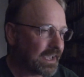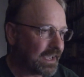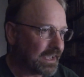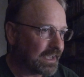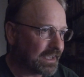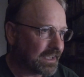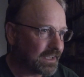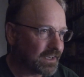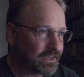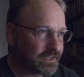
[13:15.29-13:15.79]

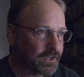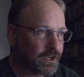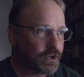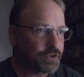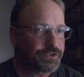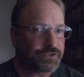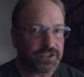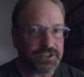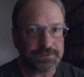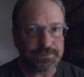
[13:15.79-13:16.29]
and no
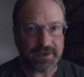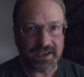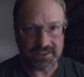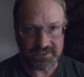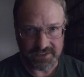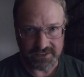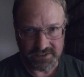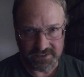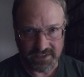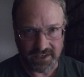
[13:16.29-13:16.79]

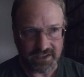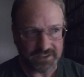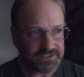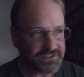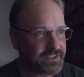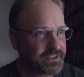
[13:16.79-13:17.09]
trespassing signs.